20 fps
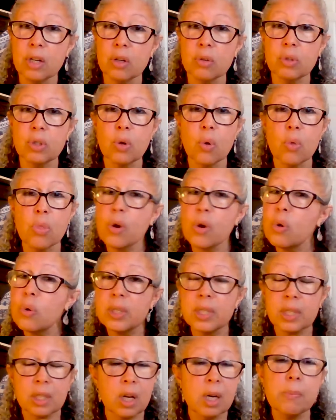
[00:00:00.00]
so
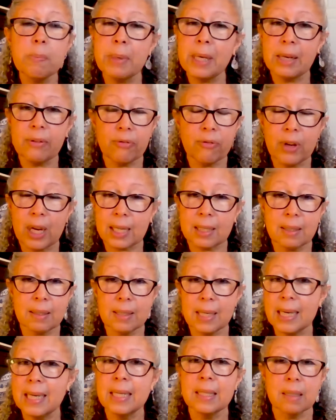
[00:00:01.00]
those could be fixed
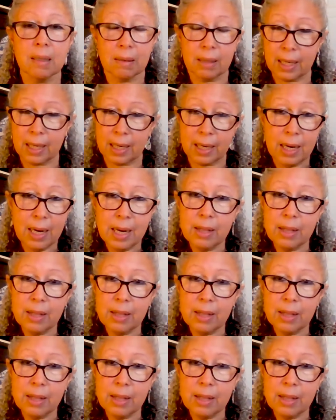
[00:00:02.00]
easily.